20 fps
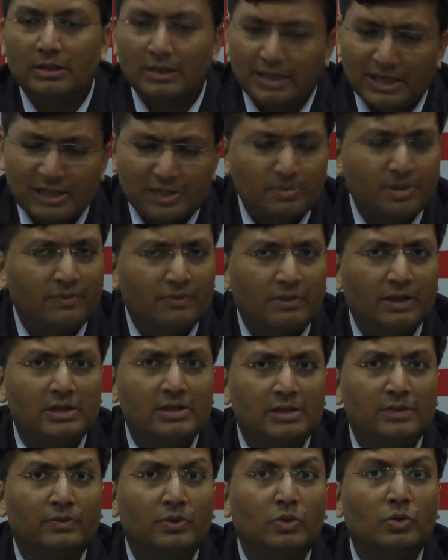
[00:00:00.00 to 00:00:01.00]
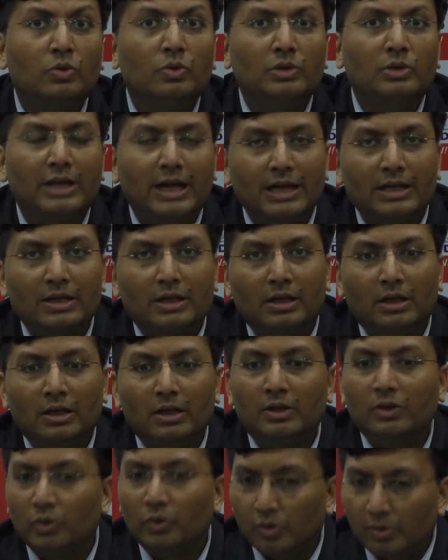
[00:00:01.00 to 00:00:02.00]
Yes, my friends, if you do that,
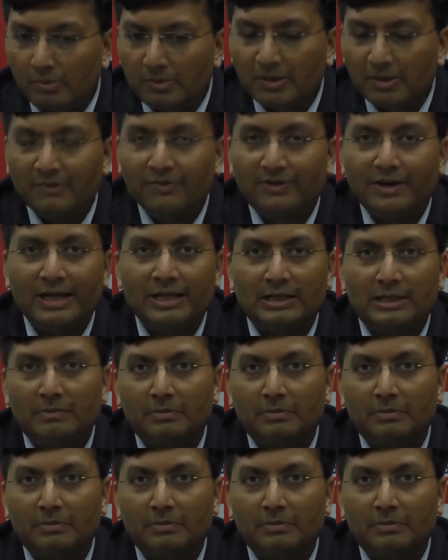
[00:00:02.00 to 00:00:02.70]
you will be fine,